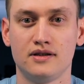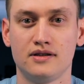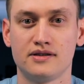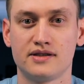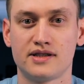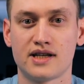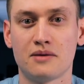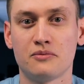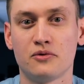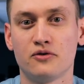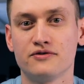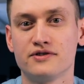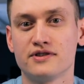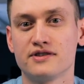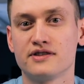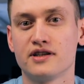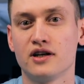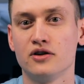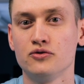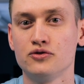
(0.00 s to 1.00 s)
Some of the
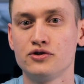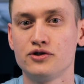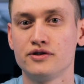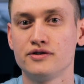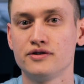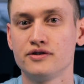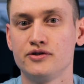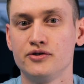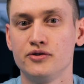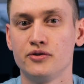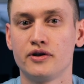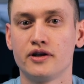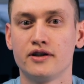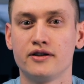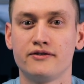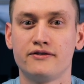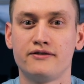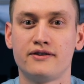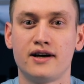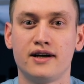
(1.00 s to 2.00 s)
solutions you
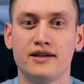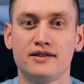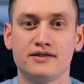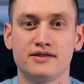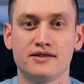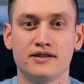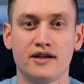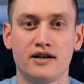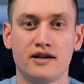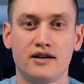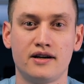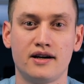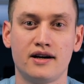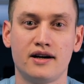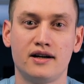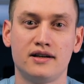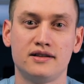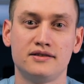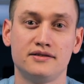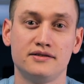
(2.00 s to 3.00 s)
can find there
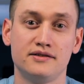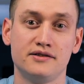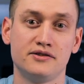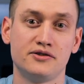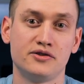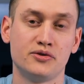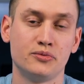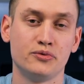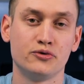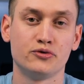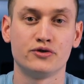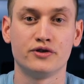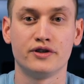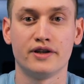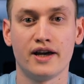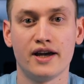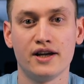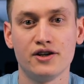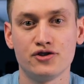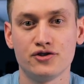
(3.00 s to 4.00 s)
are Distribution
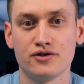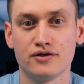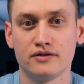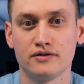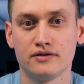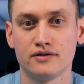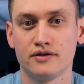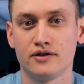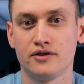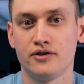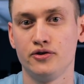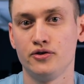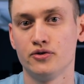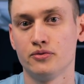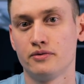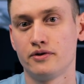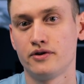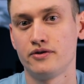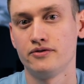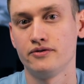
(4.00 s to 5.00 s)
Engine,
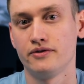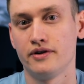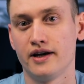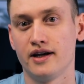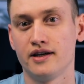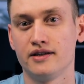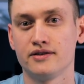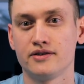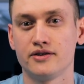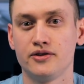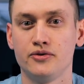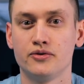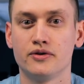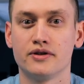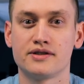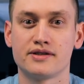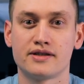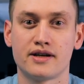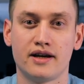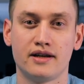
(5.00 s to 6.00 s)
Cuber and
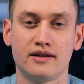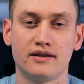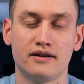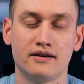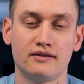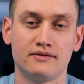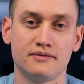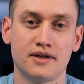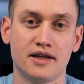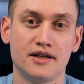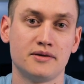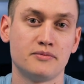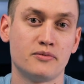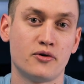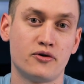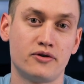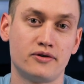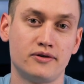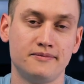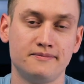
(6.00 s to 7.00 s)
QAssign, and
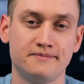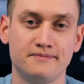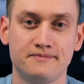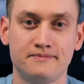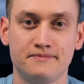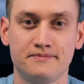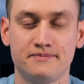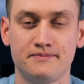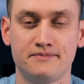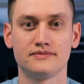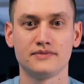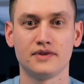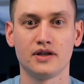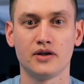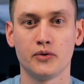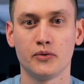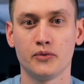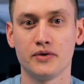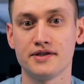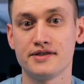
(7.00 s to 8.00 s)
more.
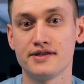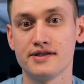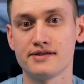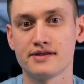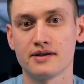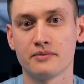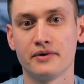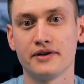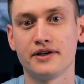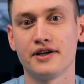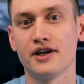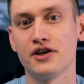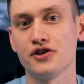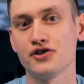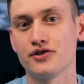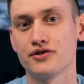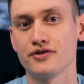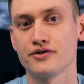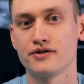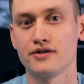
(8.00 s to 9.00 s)
With these
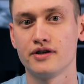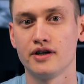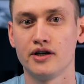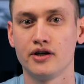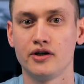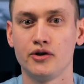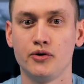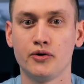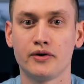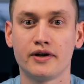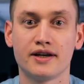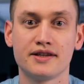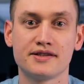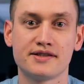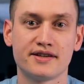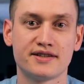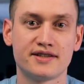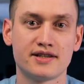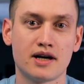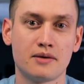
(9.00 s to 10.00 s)
applications, you can
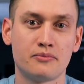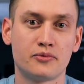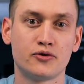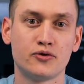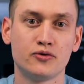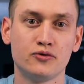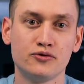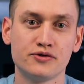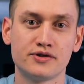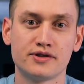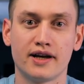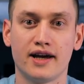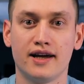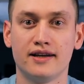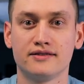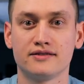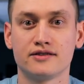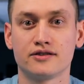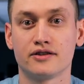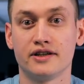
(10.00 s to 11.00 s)
set up rules
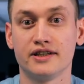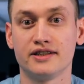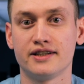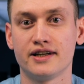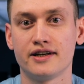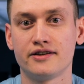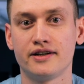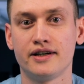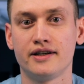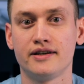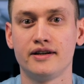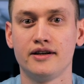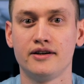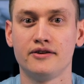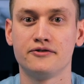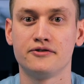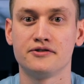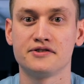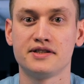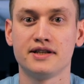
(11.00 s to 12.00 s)
and criteria
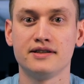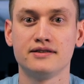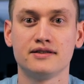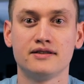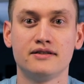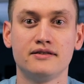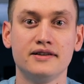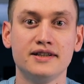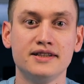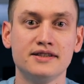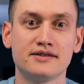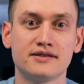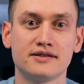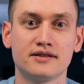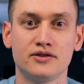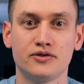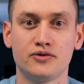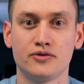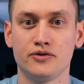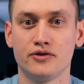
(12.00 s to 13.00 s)
for sending leads
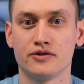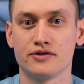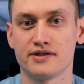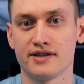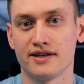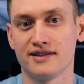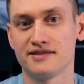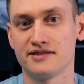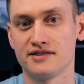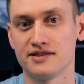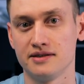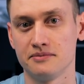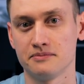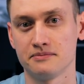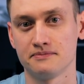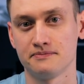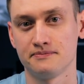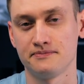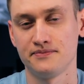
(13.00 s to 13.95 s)
to your sales team.